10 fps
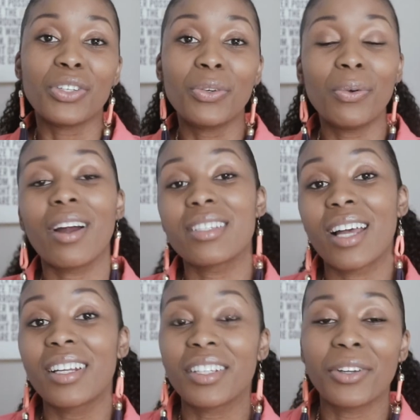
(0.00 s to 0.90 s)
you are
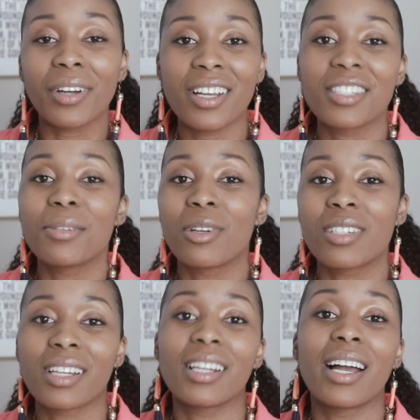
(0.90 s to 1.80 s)
telling your
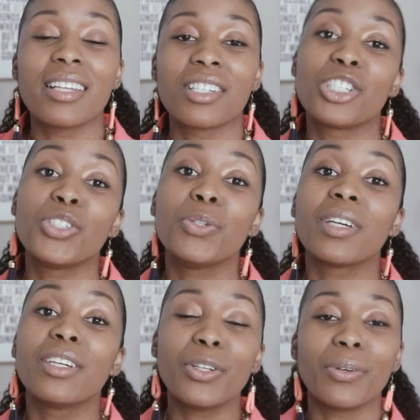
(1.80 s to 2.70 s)
customers and clients that you
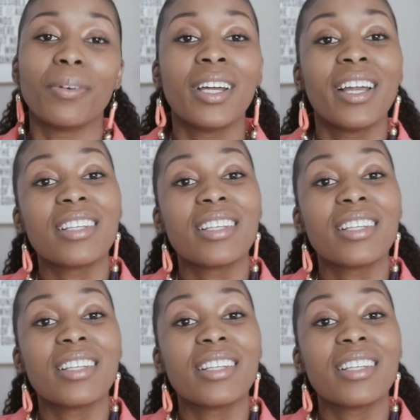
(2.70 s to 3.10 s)
can do.